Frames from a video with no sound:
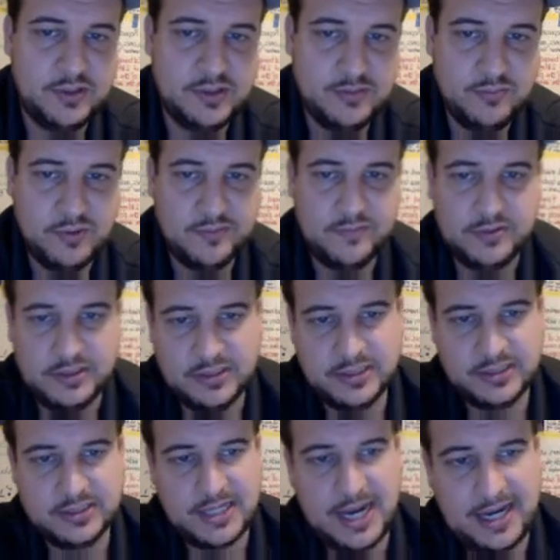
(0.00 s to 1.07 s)

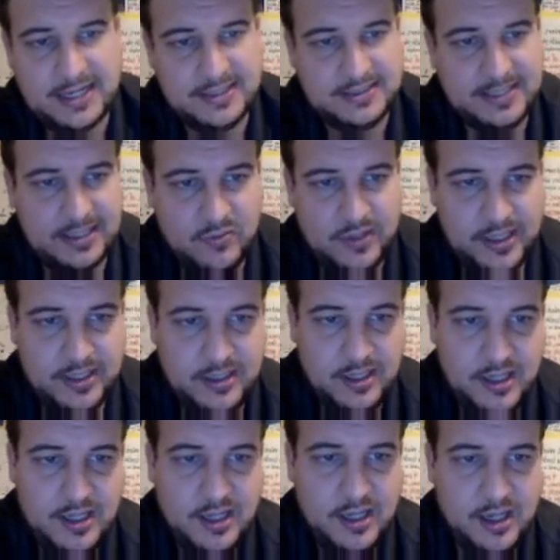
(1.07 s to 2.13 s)
privileges. I can take away
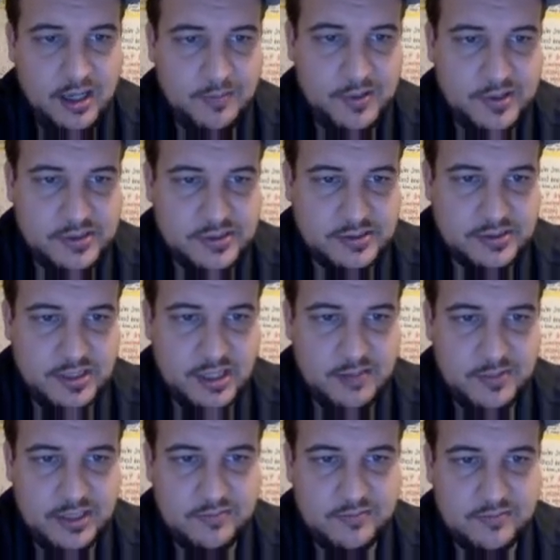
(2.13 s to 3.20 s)
a person's
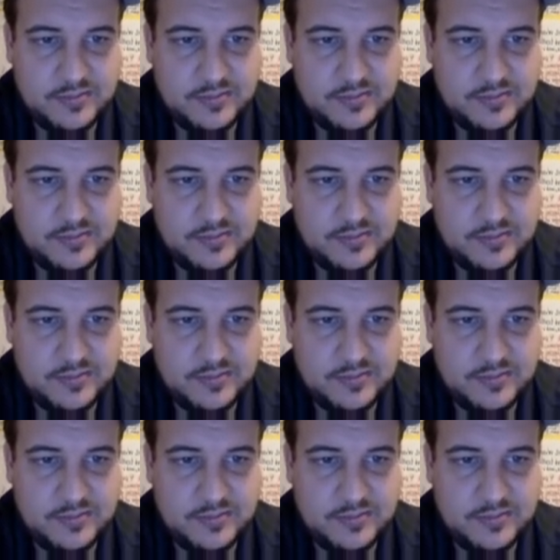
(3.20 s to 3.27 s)
commenting.